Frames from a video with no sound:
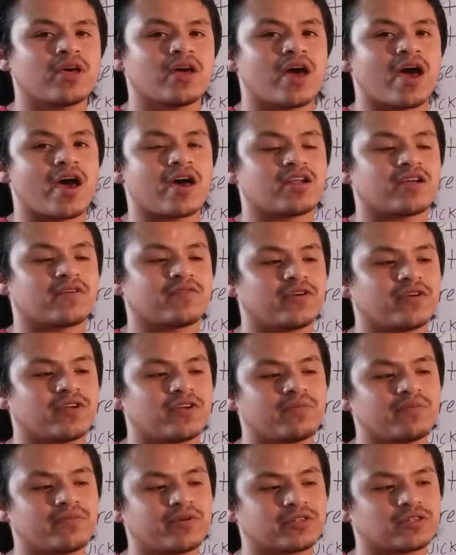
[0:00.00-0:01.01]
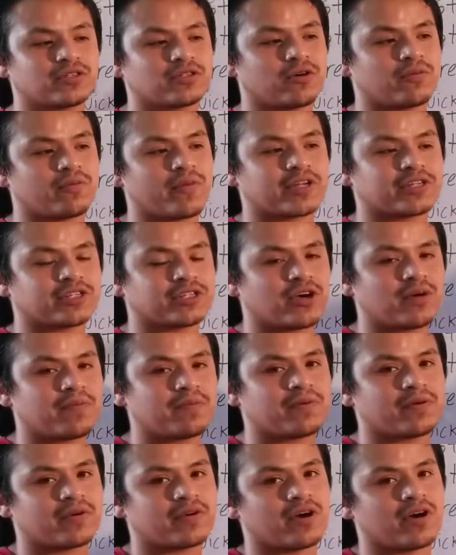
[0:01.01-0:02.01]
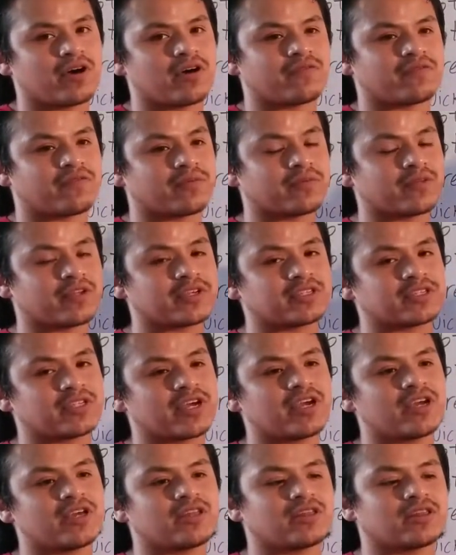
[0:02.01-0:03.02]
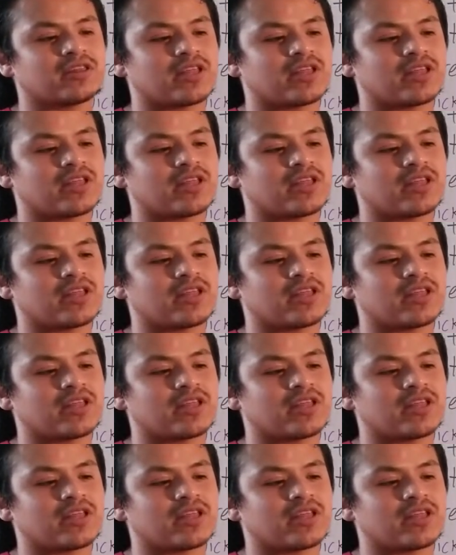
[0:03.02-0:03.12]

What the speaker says: And if your numbers don't match up from this date,